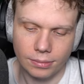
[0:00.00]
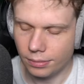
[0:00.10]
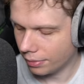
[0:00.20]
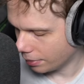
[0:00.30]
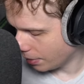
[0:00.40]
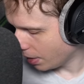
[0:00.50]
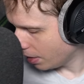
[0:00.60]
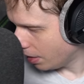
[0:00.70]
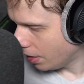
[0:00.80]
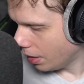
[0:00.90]

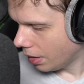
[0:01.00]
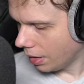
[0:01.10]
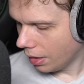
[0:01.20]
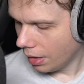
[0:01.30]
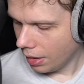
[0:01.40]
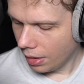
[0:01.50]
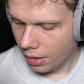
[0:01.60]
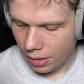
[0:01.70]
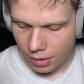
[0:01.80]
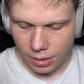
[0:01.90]

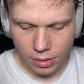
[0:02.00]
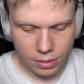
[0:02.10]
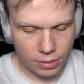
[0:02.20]
Nothing is said.